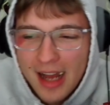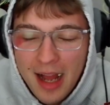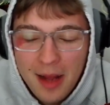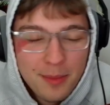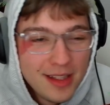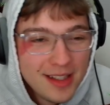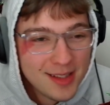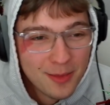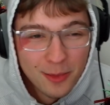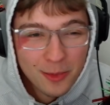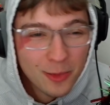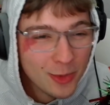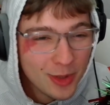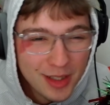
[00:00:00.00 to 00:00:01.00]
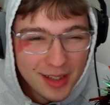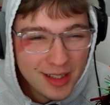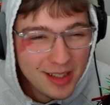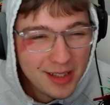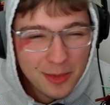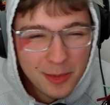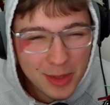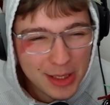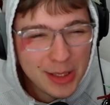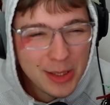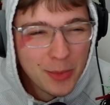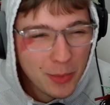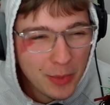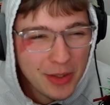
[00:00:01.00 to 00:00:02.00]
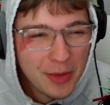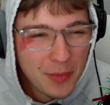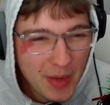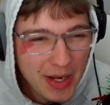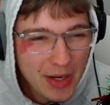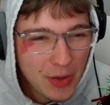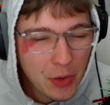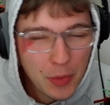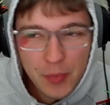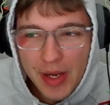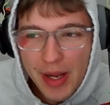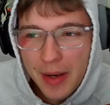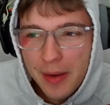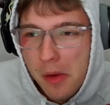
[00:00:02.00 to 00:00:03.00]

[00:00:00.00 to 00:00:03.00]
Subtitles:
I play some really weird made at home deck.